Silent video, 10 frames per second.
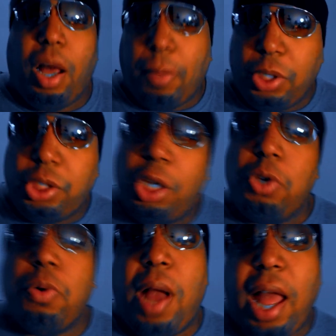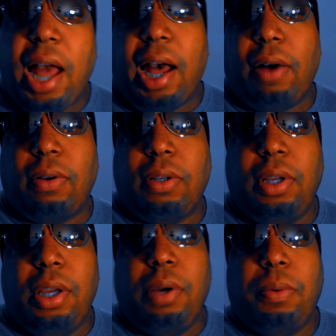I'm going to show you how,
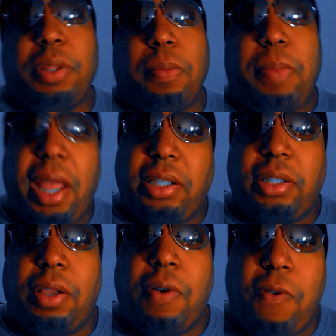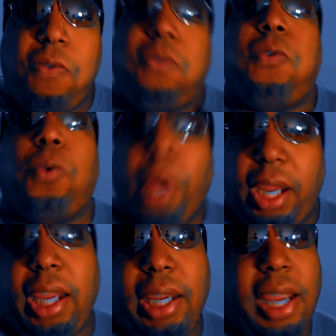with the best
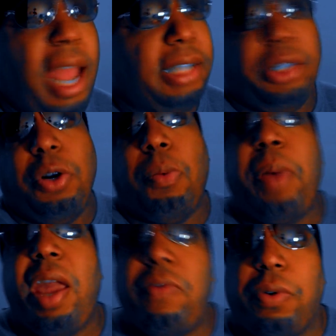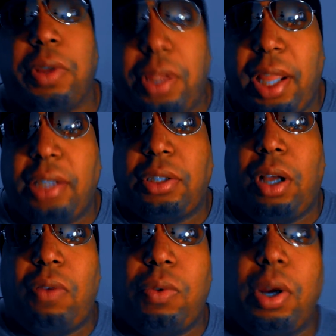free, as you don't pay for a thing,
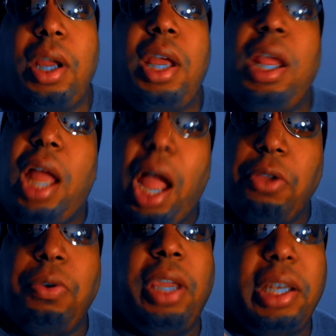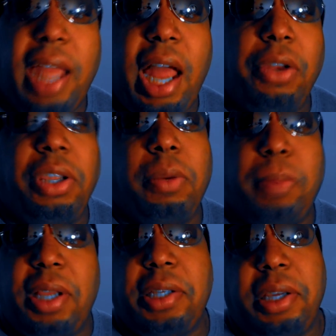software, how you can get down and get
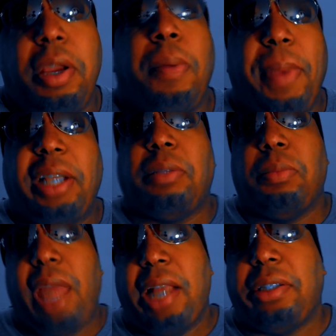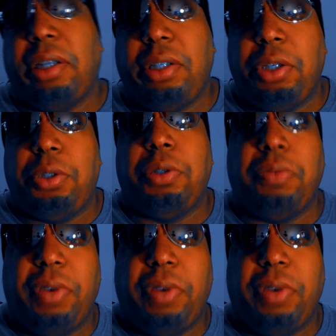busy, make some excellent YouTube